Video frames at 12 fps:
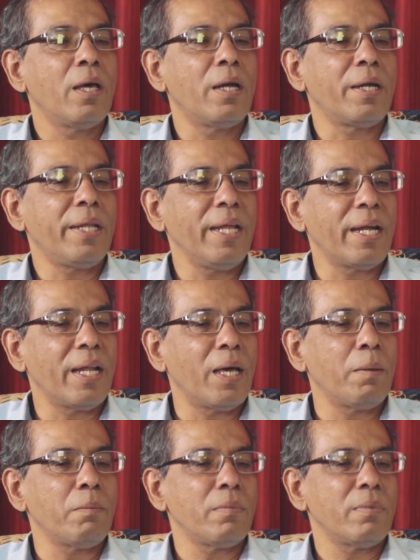In a
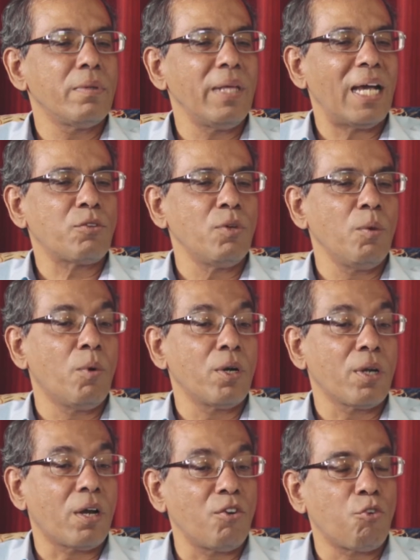T&M, they actually
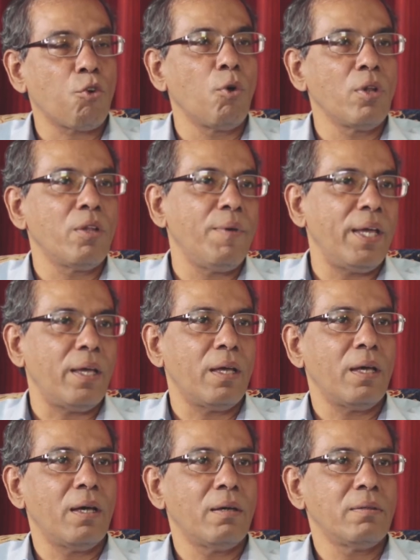want to control the way
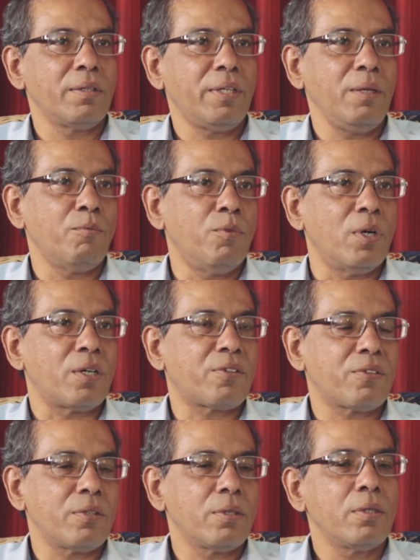the team
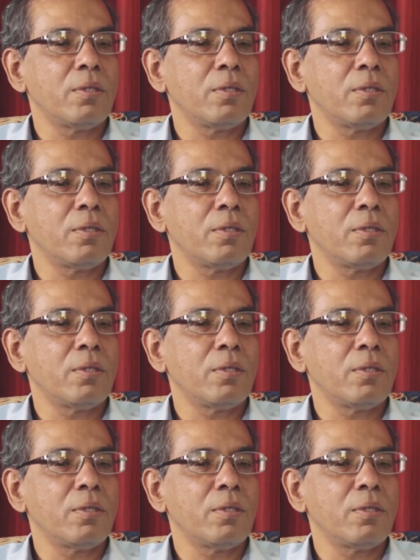works.